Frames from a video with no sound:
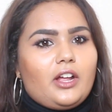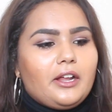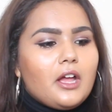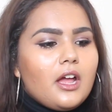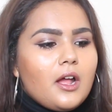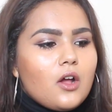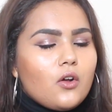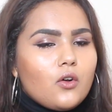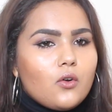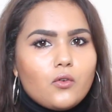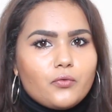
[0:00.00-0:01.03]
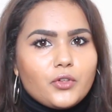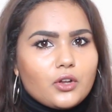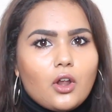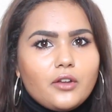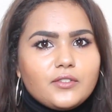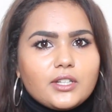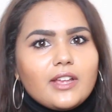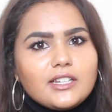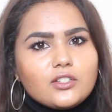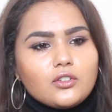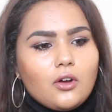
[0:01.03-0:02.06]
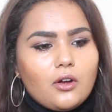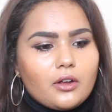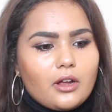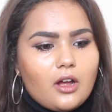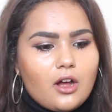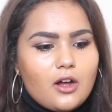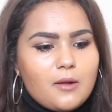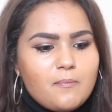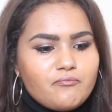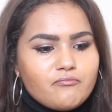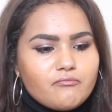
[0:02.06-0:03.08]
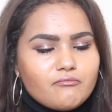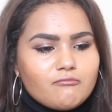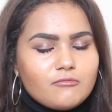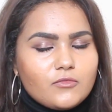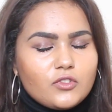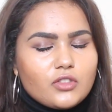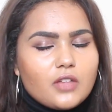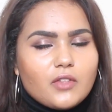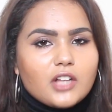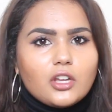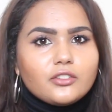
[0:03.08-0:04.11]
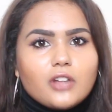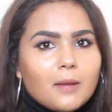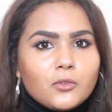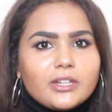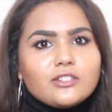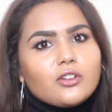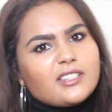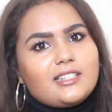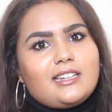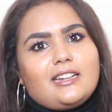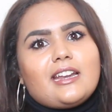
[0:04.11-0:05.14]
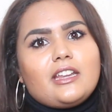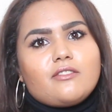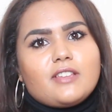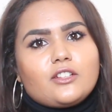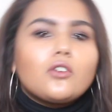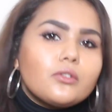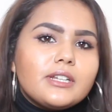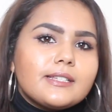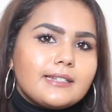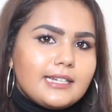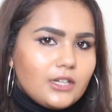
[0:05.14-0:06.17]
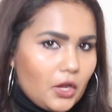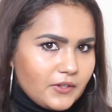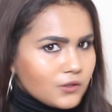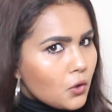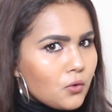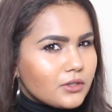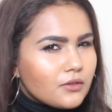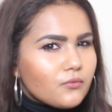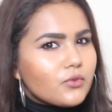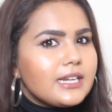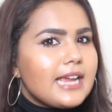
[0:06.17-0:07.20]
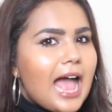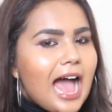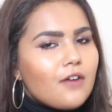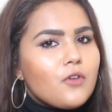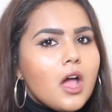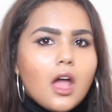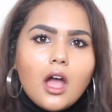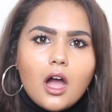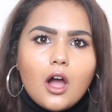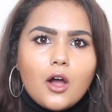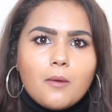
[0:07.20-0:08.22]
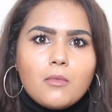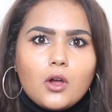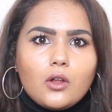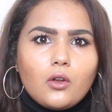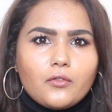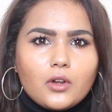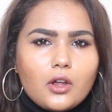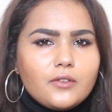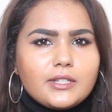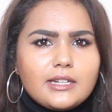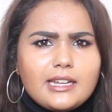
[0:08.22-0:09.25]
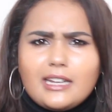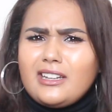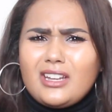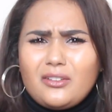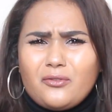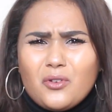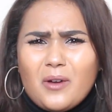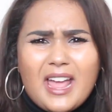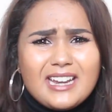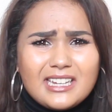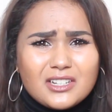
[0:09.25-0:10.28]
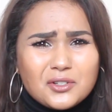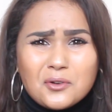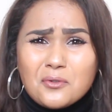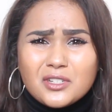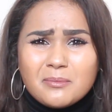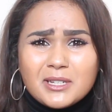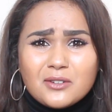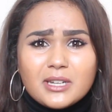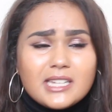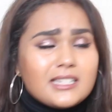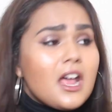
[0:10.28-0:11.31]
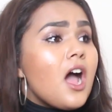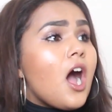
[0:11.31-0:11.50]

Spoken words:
Like, the clothes that they stock, I'm not interested in anything. So honestly, like, this haul doesn't really have a lot of clothes in it, and if not any at all, to be honest.